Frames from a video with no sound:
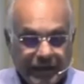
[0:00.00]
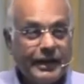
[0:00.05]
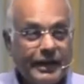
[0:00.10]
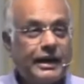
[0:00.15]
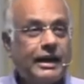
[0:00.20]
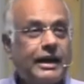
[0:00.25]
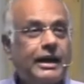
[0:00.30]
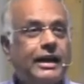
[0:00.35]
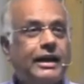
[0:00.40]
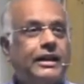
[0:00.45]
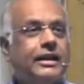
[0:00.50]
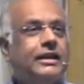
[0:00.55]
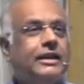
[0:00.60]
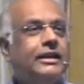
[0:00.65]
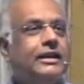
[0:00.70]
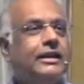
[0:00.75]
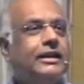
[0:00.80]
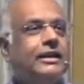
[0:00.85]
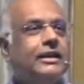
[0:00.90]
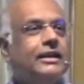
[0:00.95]
I
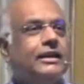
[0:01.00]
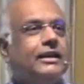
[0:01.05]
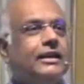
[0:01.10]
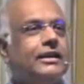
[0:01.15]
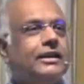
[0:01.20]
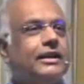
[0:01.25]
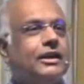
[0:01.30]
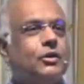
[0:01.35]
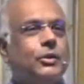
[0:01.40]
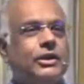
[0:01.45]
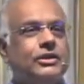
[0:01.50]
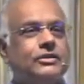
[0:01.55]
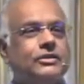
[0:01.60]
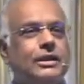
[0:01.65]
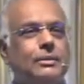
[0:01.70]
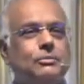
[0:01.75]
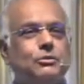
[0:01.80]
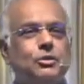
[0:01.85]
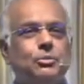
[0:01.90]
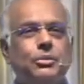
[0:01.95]
request them
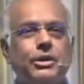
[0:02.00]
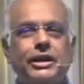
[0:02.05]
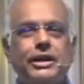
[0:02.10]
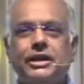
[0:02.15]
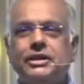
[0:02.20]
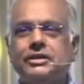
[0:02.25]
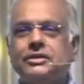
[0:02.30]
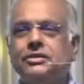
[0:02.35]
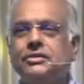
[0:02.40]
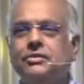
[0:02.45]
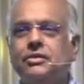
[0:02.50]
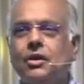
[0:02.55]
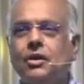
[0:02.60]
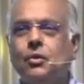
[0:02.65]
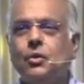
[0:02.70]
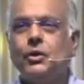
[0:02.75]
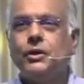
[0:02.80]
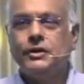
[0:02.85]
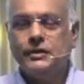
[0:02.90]
to bring it forward.